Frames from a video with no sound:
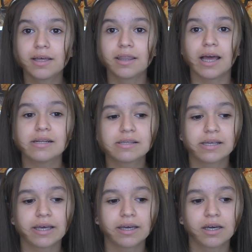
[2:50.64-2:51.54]
That's
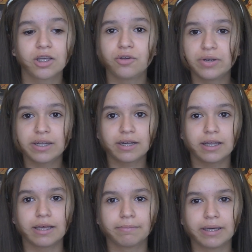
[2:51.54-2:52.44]
like, you need to
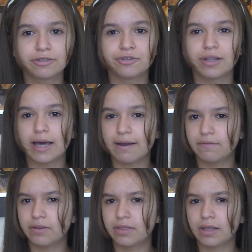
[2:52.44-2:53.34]
like make sure that
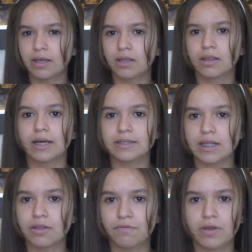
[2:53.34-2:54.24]
everything that's
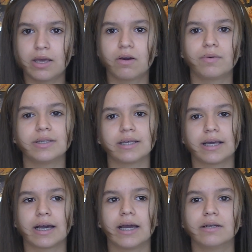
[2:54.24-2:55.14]
in the video is
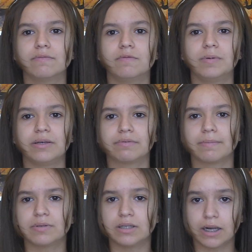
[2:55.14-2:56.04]
like kind of being
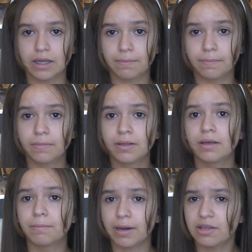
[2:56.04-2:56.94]
represented
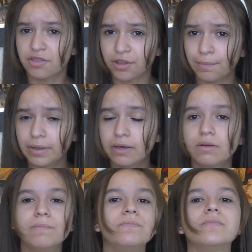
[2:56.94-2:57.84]
by the
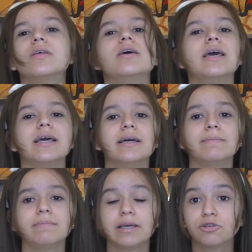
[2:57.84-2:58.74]
thumbnail
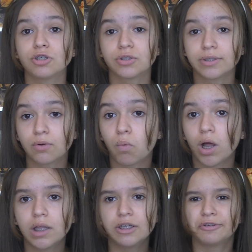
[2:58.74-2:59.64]
and make sure it's good
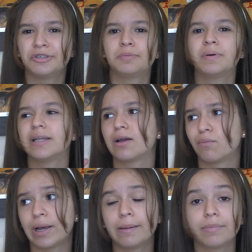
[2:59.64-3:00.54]
quality don't just put like a
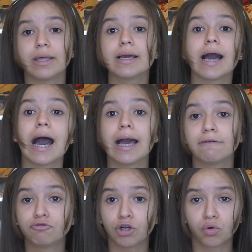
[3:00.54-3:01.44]
random thing i
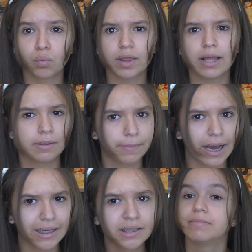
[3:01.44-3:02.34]
have struggled with that in the
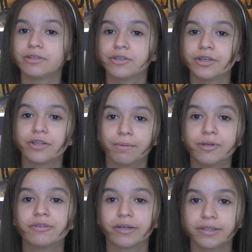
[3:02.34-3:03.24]
past make sure your
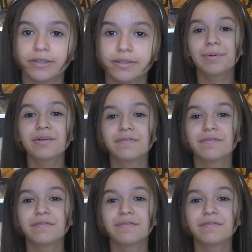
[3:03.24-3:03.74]
thumbnails are good number